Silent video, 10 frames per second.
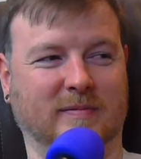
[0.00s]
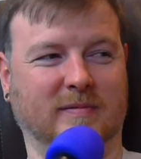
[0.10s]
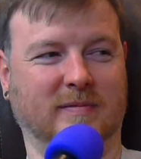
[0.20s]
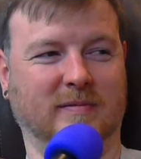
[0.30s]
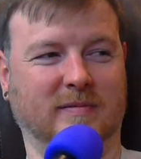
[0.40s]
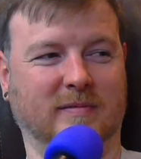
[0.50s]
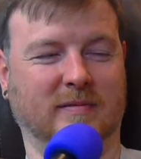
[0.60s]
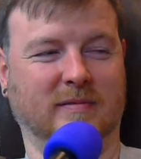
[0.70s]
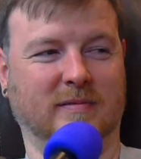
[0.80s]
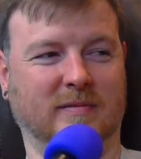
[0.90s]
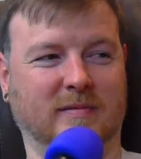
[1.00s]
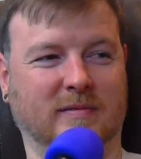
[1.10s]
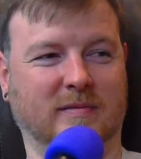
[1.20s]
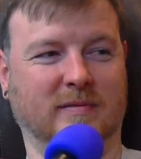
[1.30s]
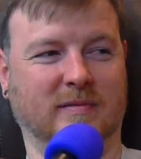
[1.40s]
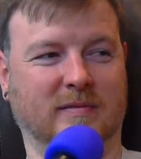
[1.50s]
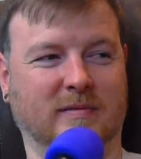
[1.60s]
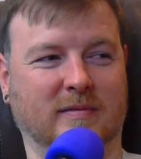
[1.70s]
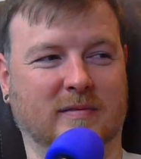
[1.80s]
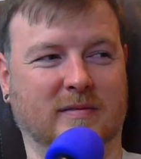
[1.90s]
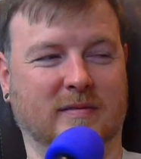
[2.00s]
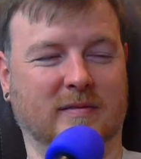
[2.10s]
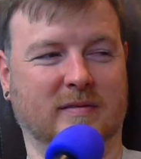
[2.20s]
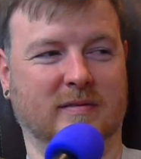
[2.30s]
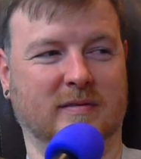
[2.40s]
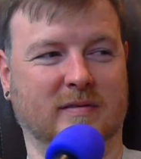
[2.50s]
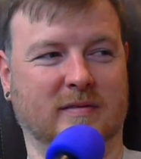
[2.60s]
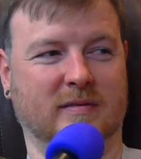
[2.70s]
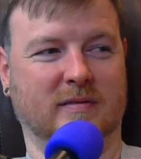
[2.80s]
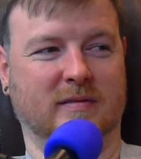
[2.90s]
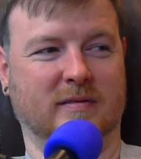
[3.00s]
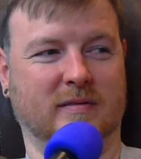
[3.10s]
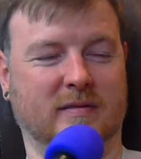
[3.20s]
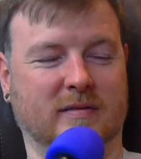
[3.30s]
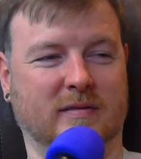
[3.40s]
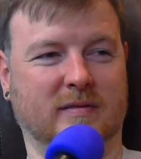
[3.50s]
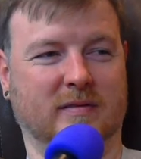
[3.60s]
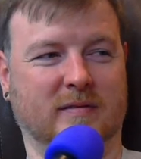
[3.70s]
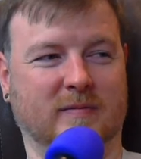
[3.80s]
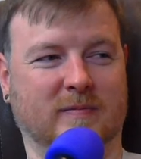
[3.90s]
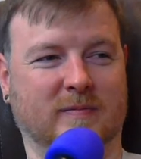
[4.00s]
No words are spoken by the person on screen.